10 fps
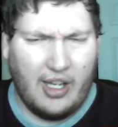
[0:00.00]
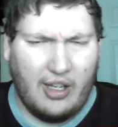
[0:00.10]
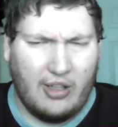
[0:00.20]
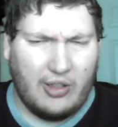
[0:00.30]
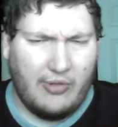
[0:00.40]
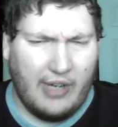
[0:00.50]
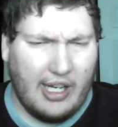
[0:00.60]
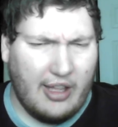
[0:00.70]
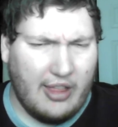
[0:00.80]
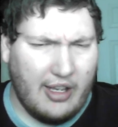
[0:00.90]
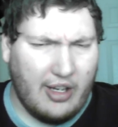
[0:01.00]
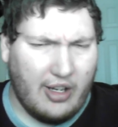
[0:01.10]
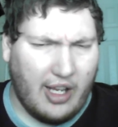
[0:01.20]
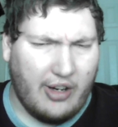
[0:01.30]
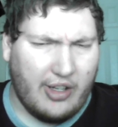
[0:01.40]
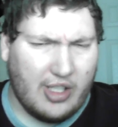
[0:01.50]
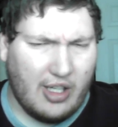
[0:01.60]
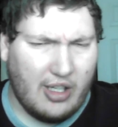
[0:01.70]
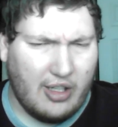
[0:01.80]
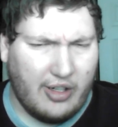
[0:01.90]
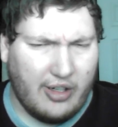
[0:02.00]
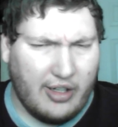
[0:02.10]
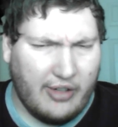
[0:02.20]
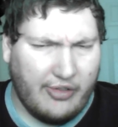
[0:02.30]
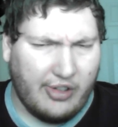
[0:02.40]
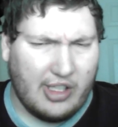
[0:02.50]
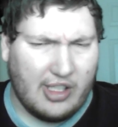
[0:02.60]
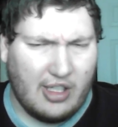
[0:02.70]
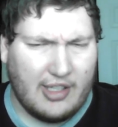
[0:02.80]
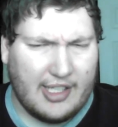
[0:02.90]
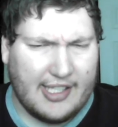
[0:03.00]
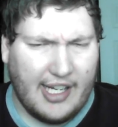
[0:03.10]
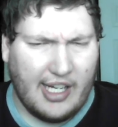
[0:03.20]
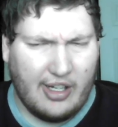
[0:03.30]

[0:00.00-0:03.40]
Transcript: it will do anything to cure its hunger for as long as needed.